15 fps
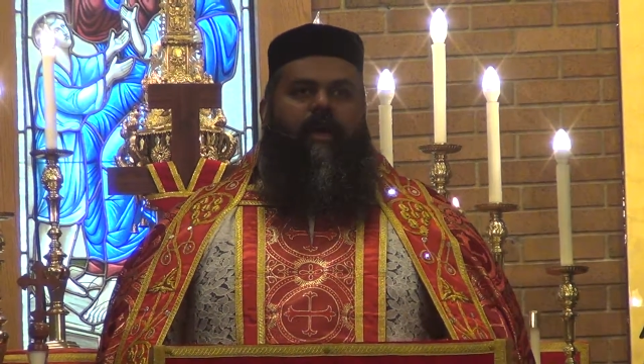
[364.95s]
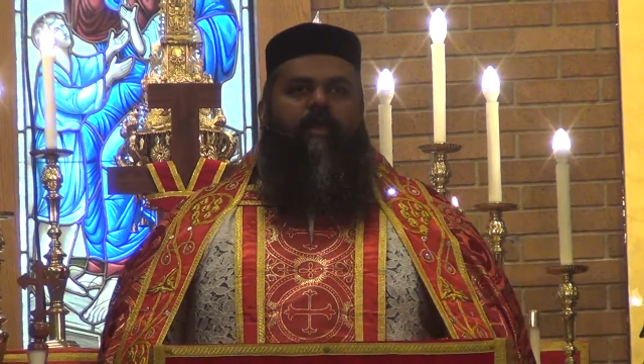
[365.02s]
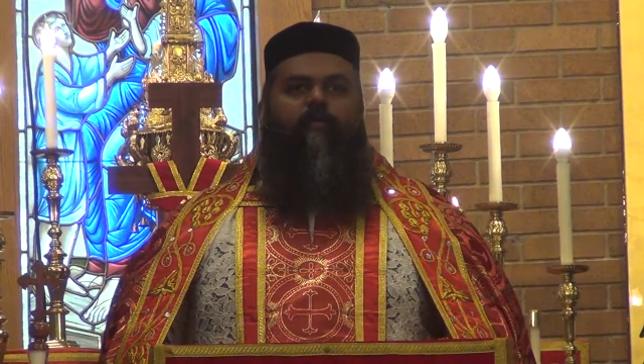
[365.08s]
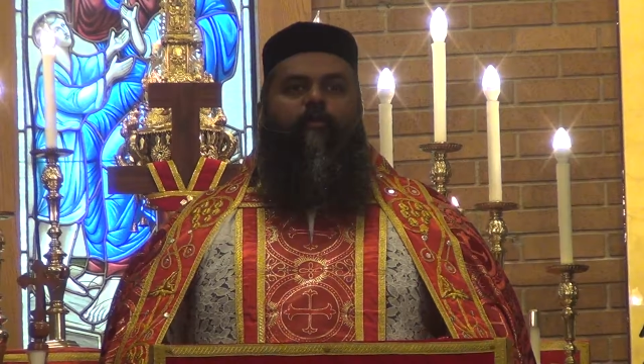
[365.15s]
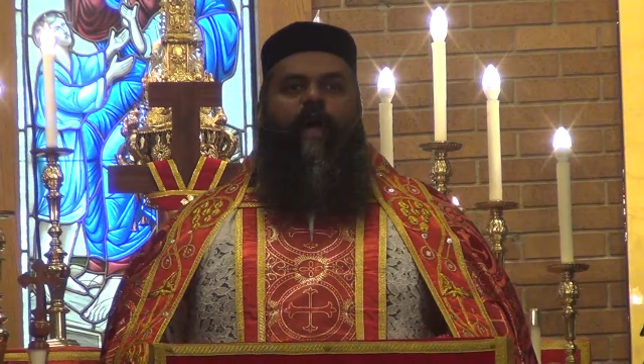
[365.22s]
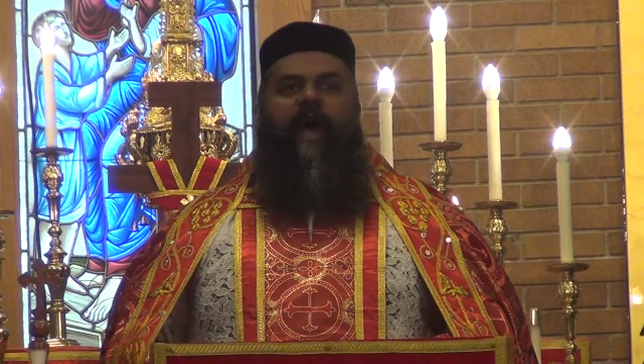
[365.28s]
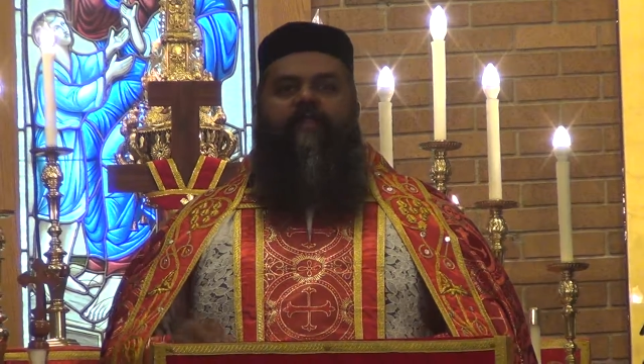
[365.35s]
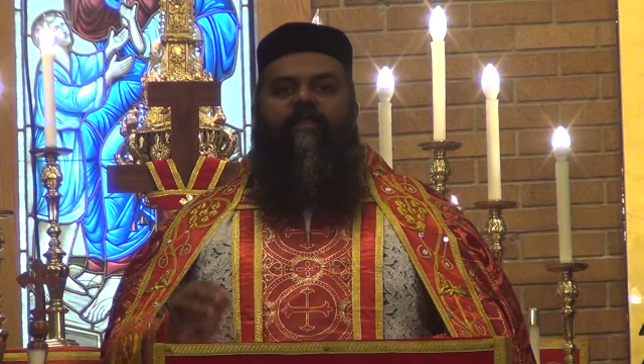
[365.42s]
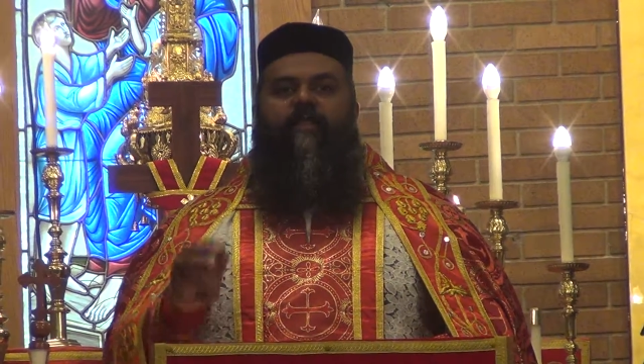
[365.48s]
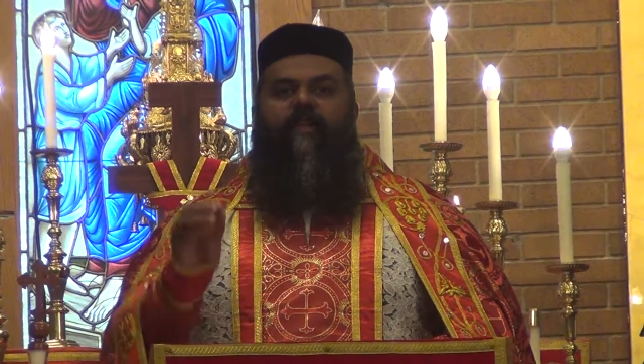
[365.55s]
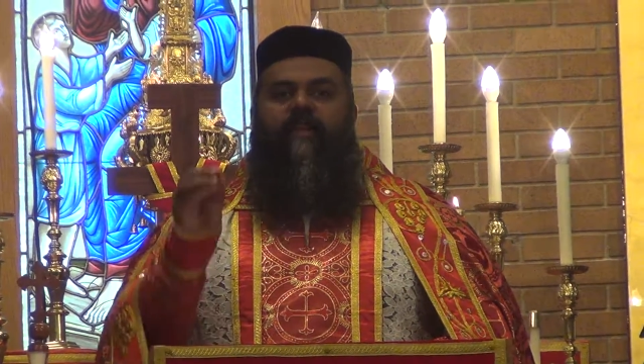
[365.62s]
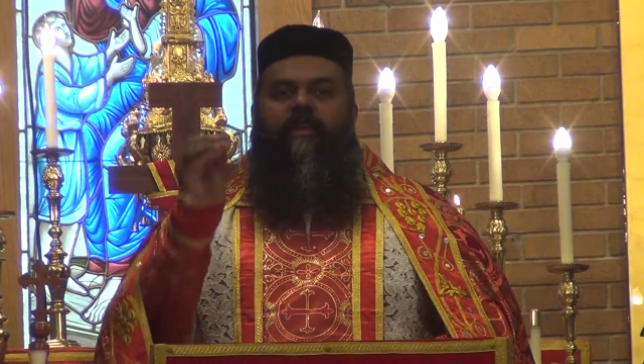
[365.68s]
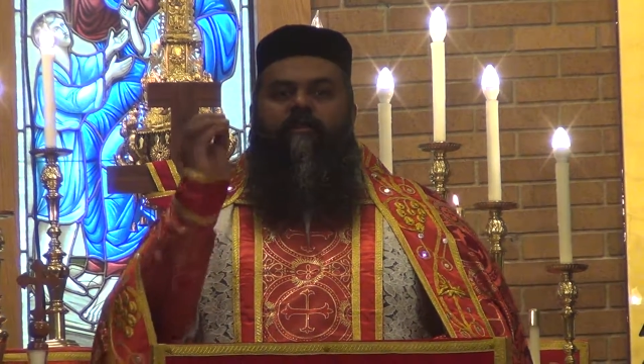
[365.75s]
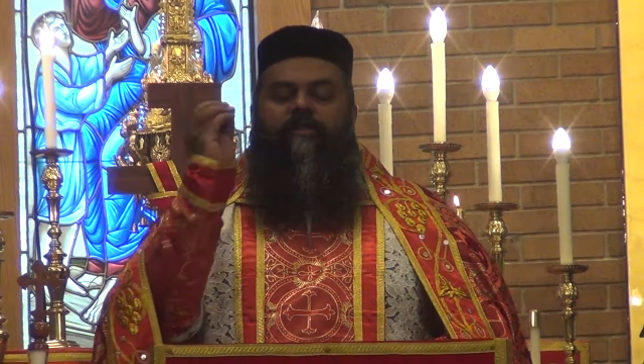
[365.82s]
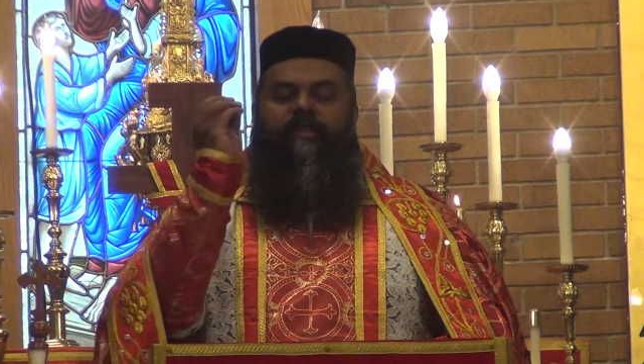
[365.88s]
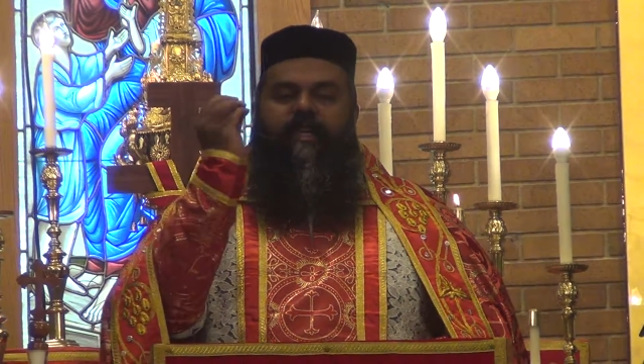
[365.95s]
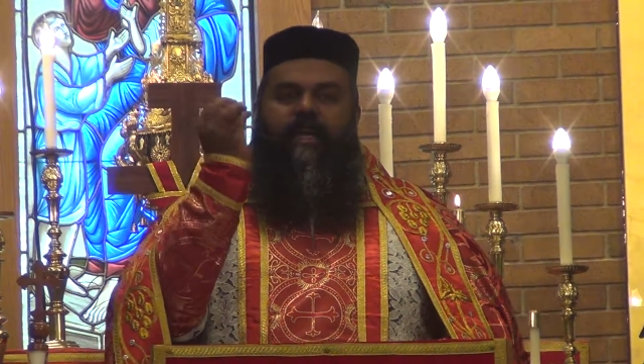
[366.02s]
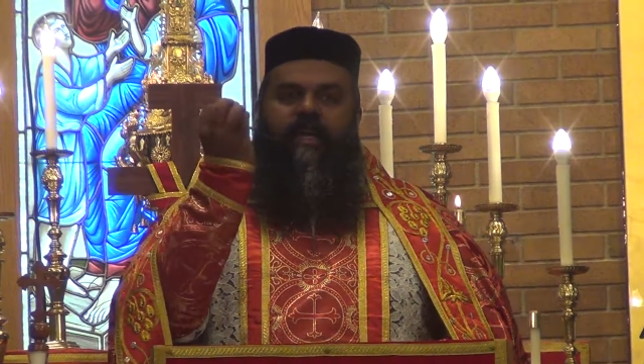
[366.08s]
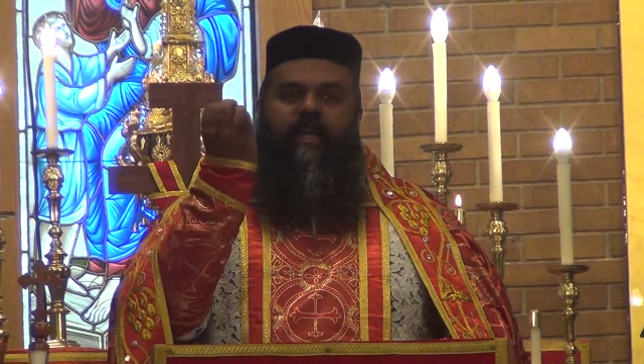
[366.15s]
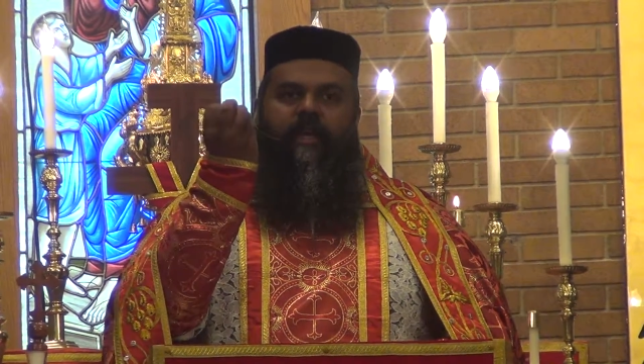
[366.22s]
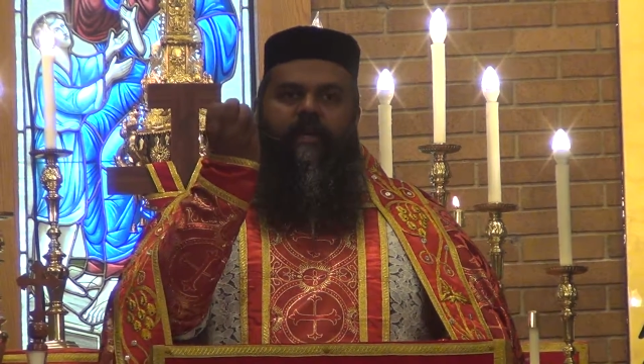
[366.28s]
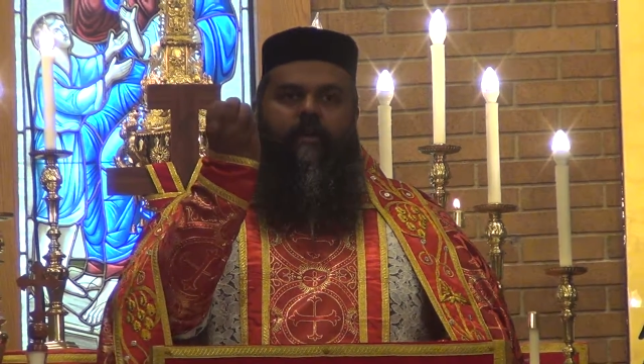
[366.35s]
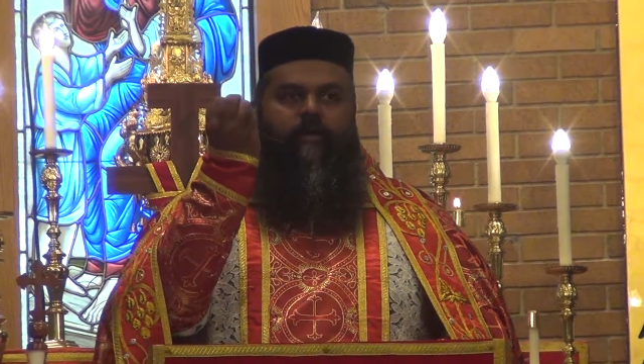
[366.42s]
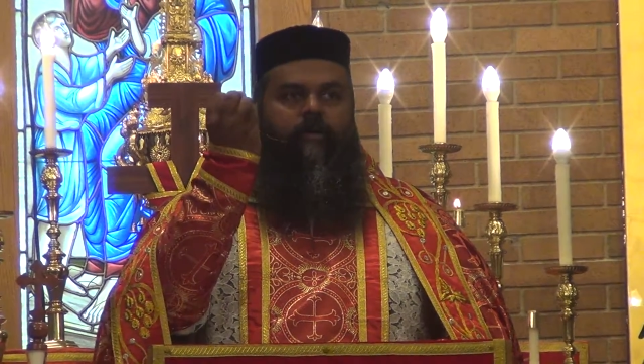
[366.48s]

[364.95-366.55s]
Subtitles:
And rather than seeing,